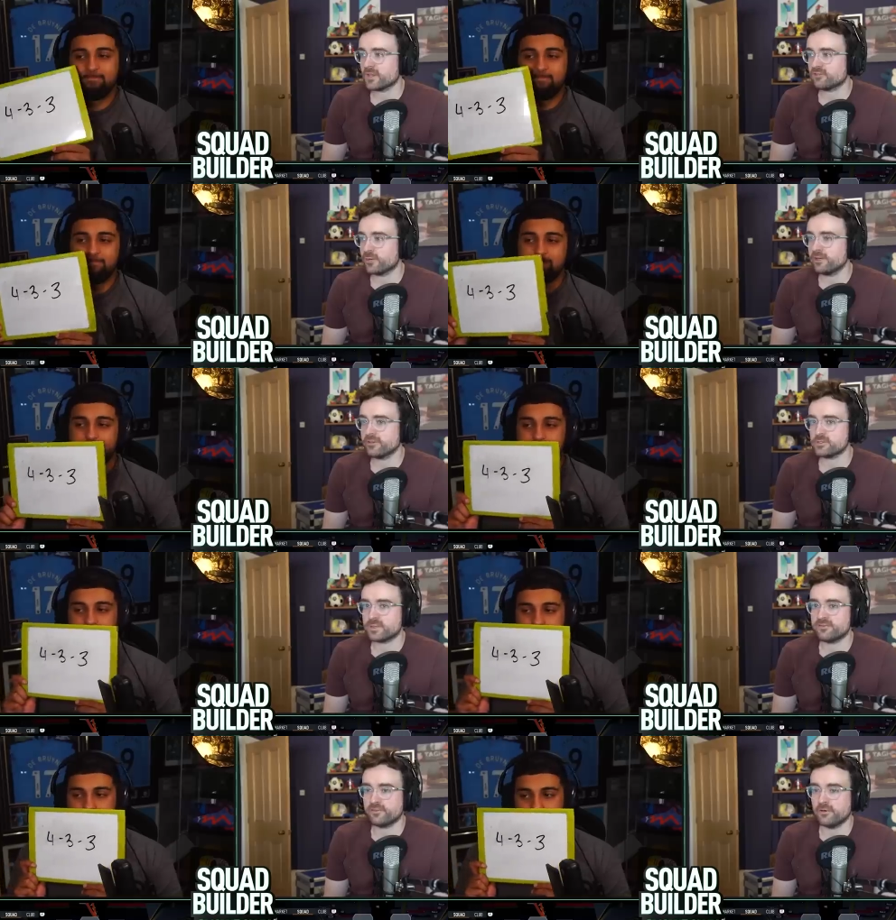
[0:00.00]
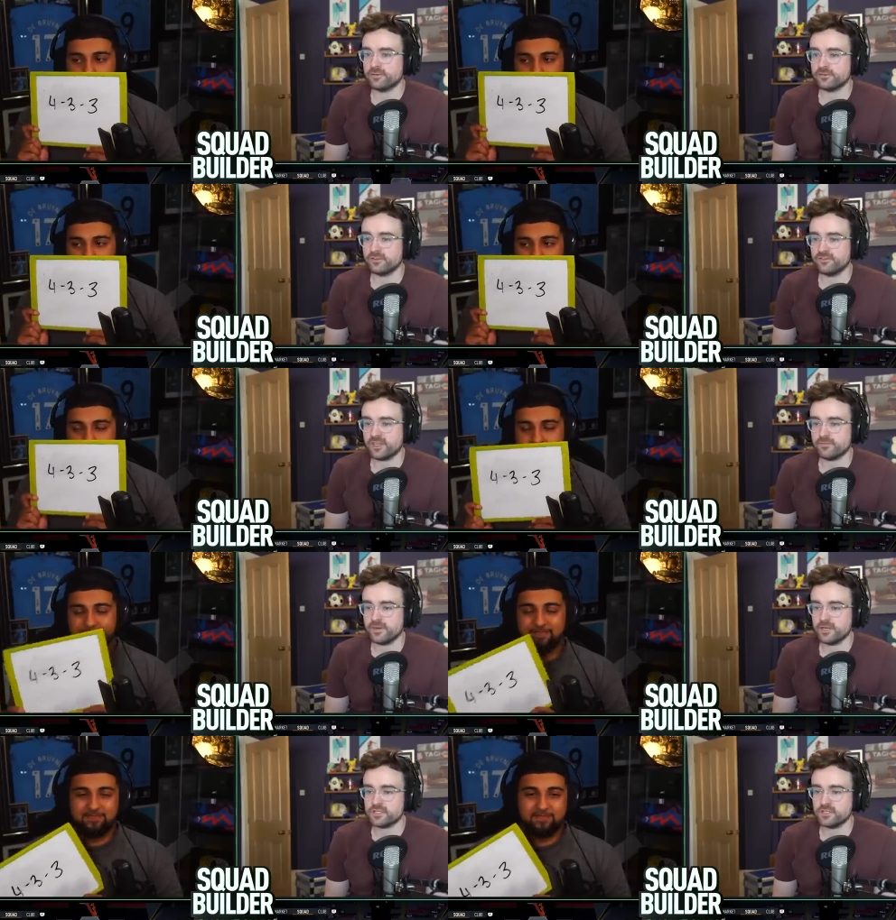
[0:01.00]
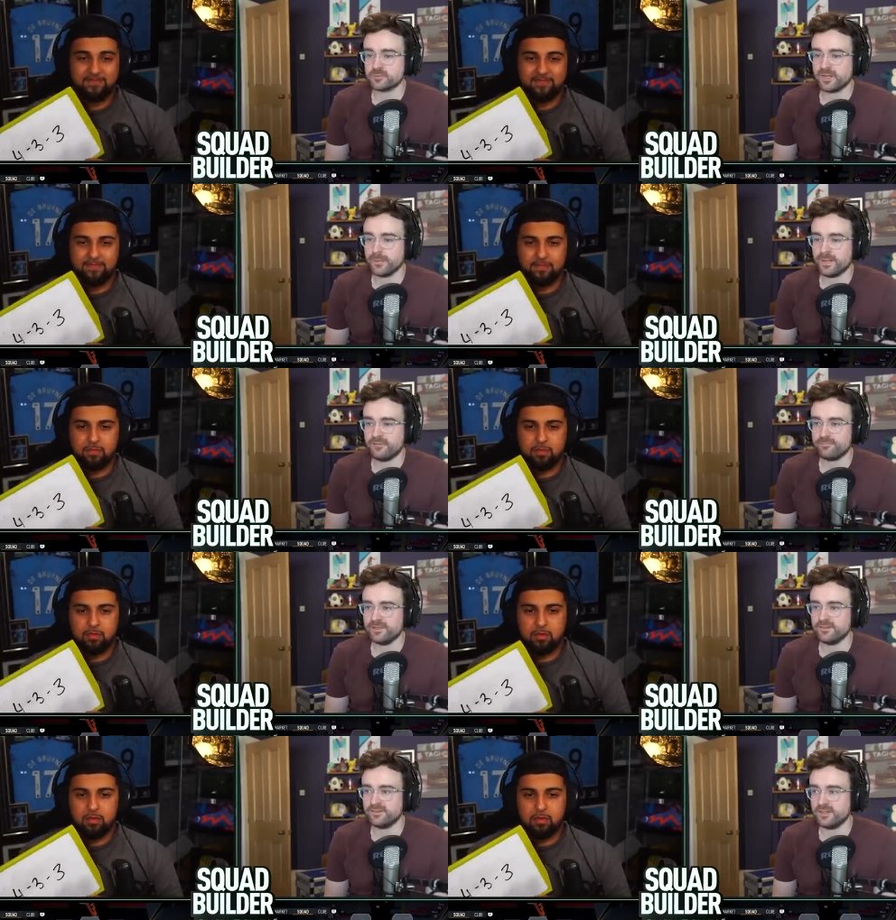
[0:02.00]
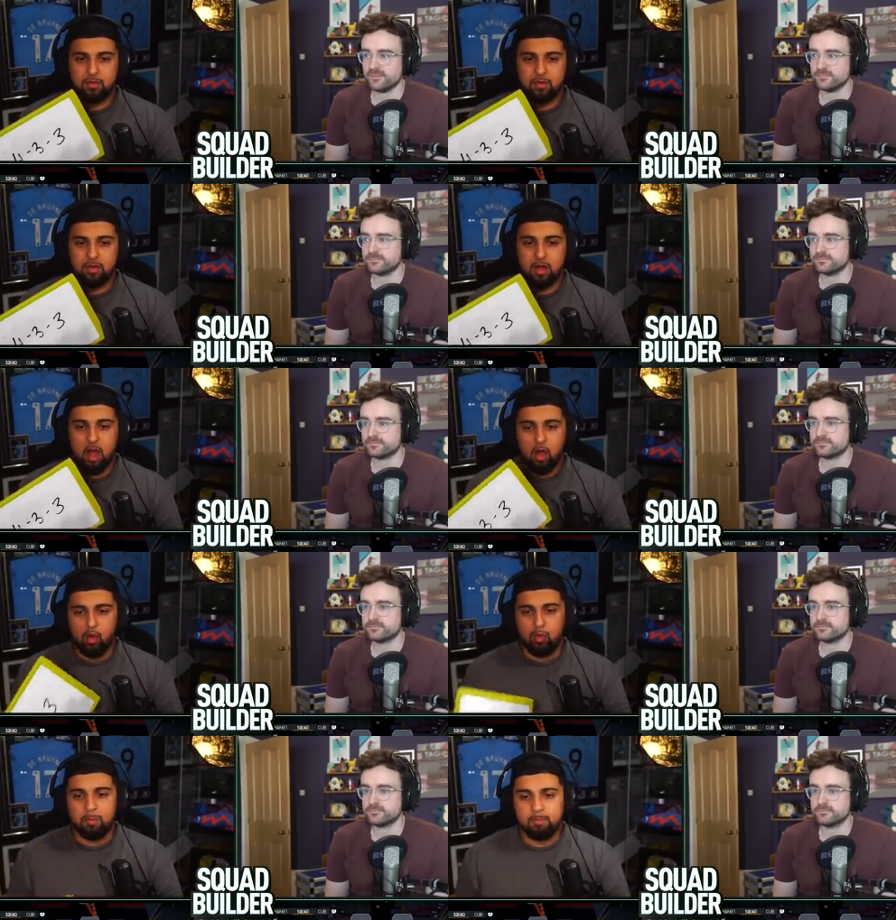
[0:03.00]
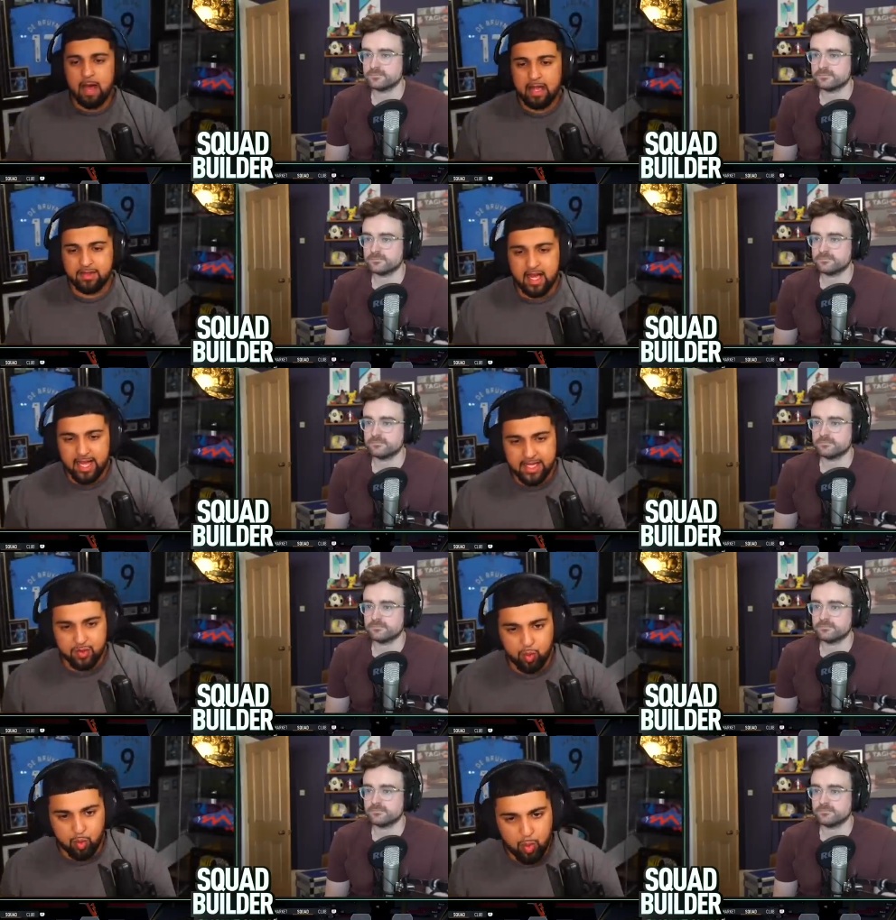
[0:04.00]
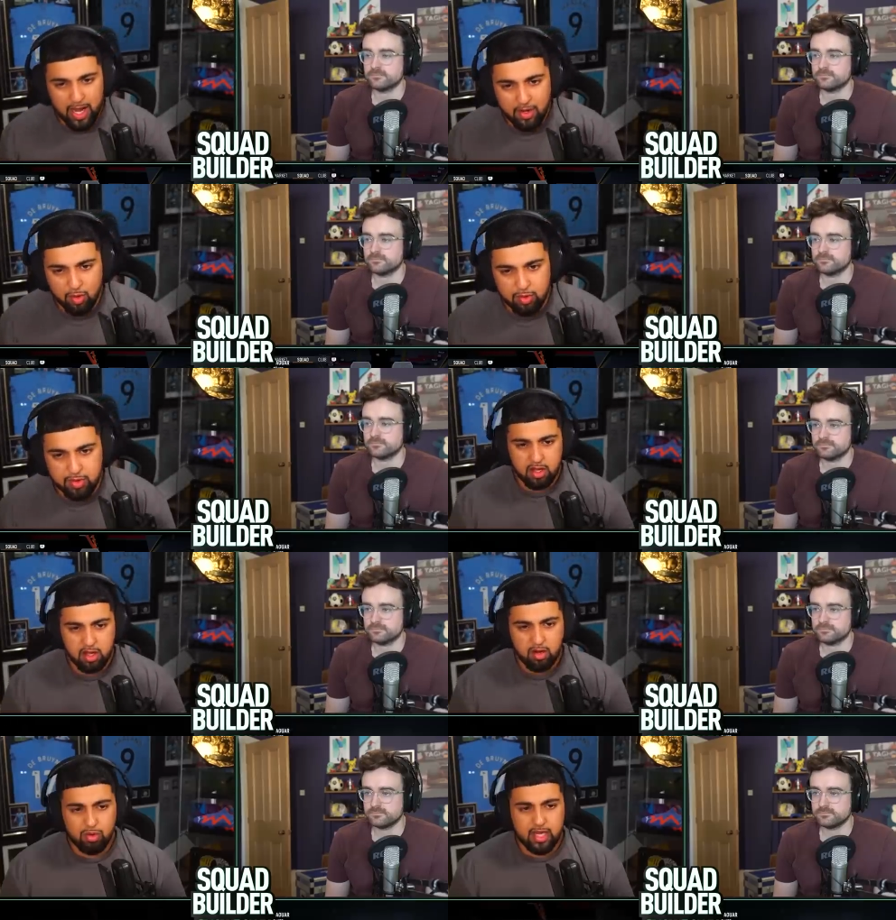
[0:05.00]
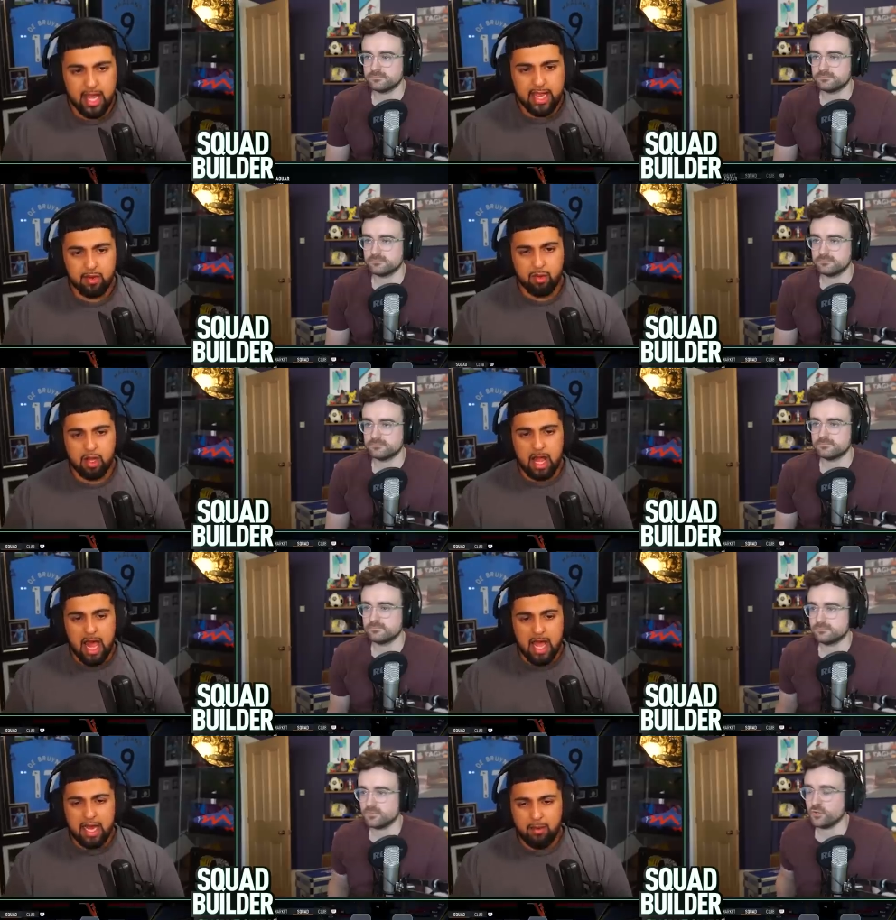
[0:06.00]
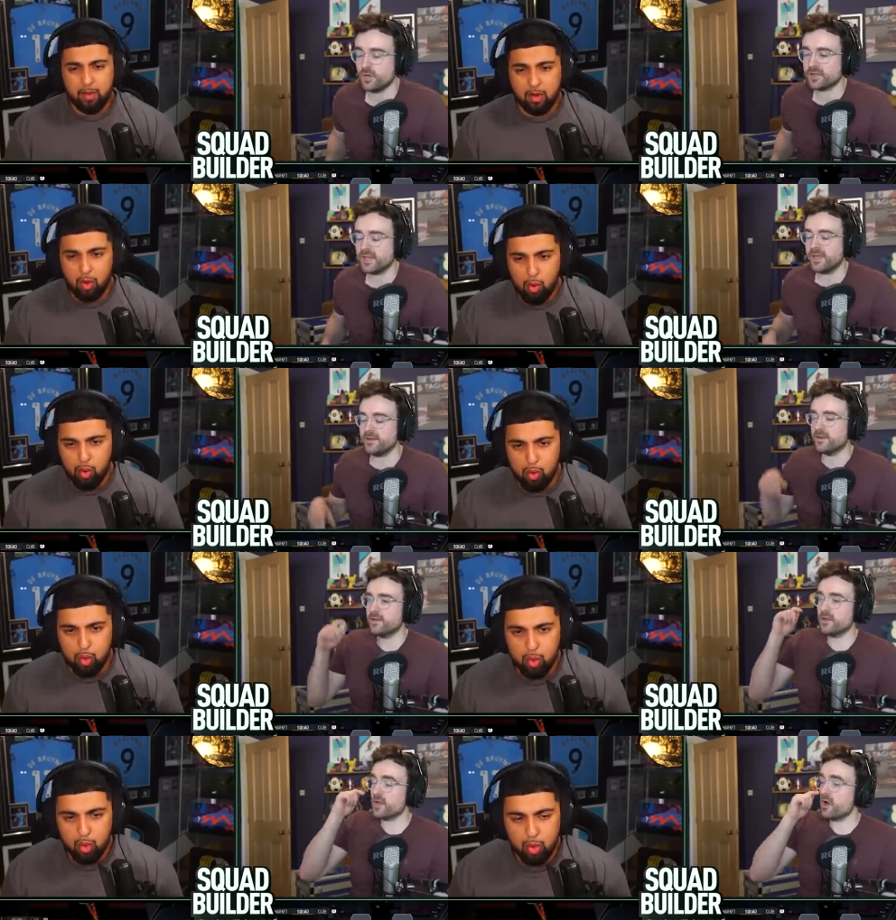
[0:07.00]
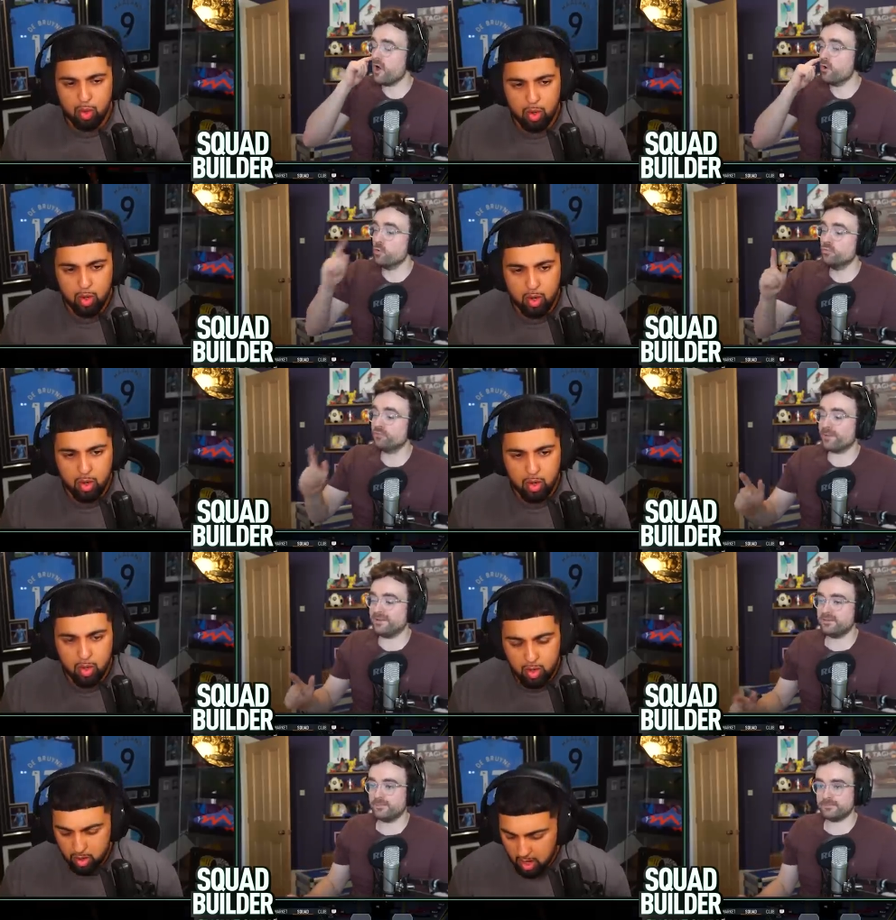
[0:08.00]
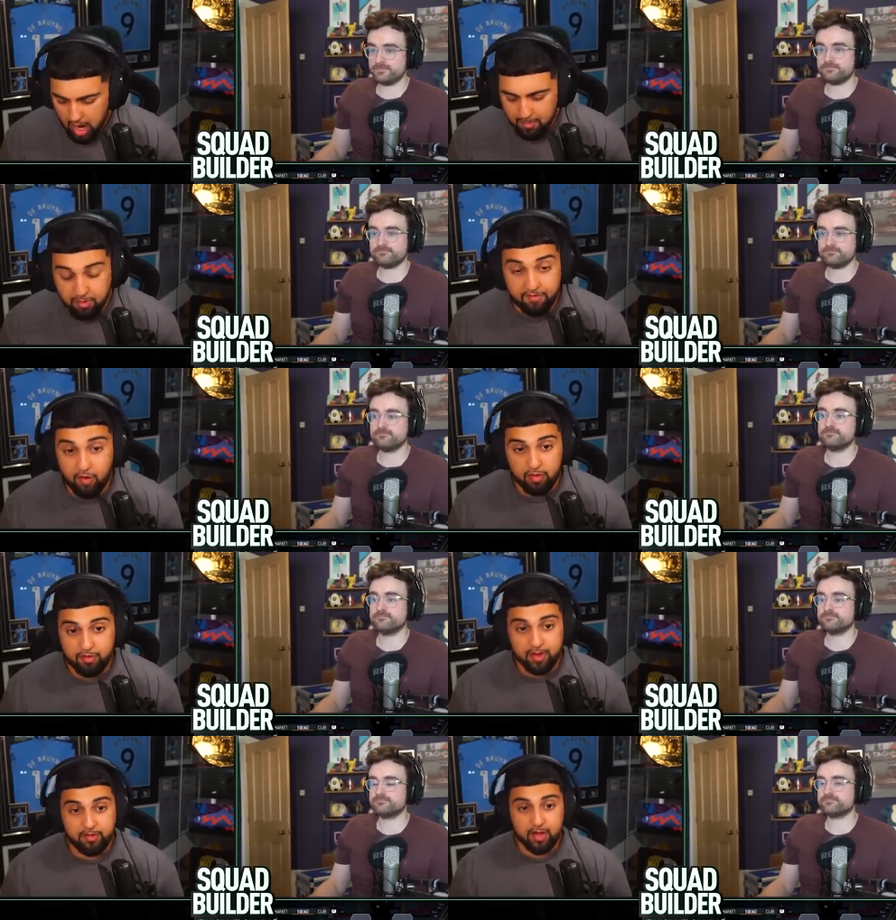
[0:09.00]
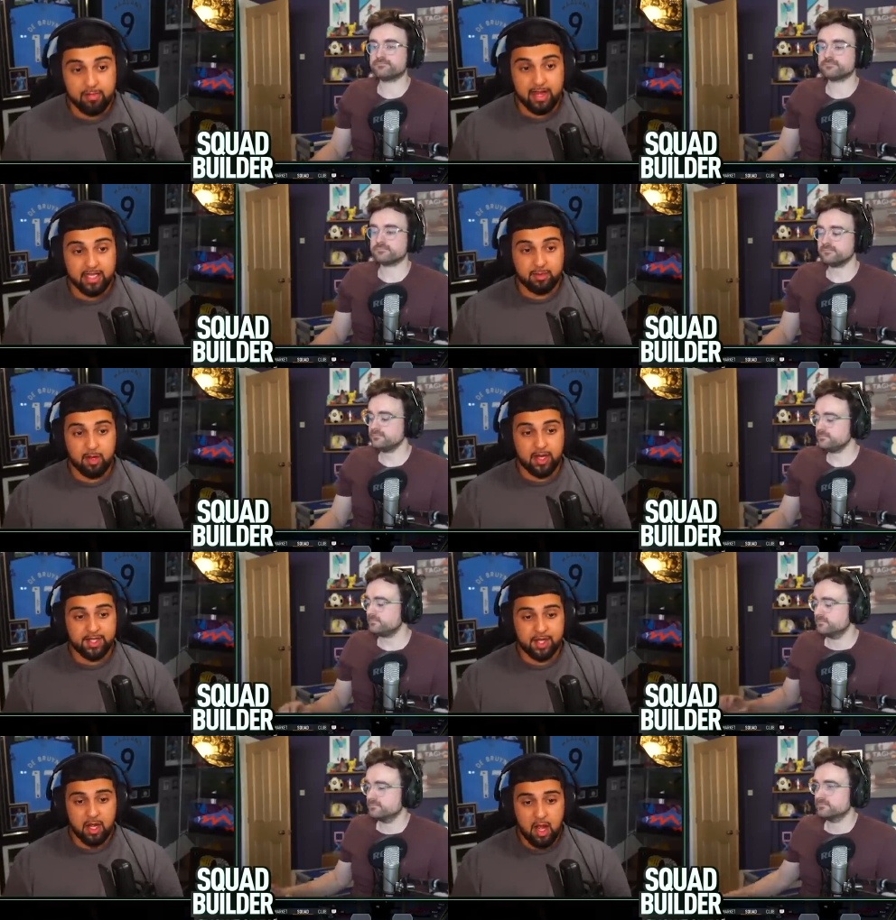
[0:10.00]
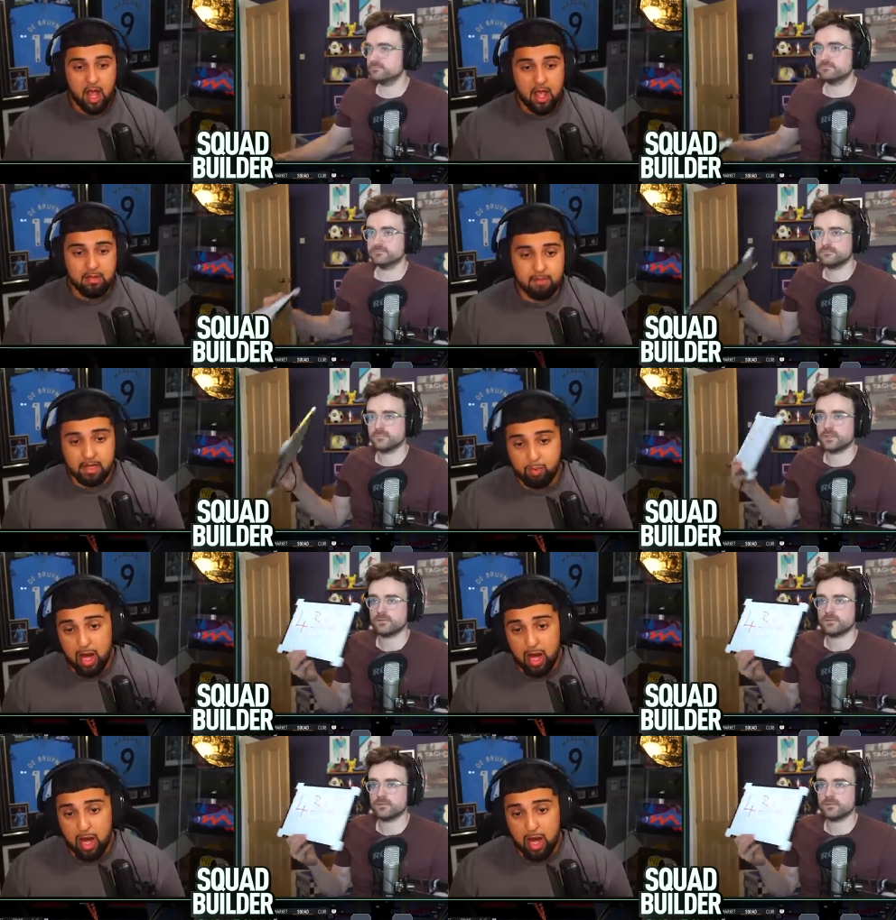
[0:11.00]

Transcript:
Speaker 1: So what I'll do is play 4-4-2, the second variation, and just play him left mid instead. Oh, mad. That is wild.
Speaker 2: Okay, well,
Speaker 1: You are getting
Speaker 2: owned, mate. I put 4-3-3, mate, to be honest. And what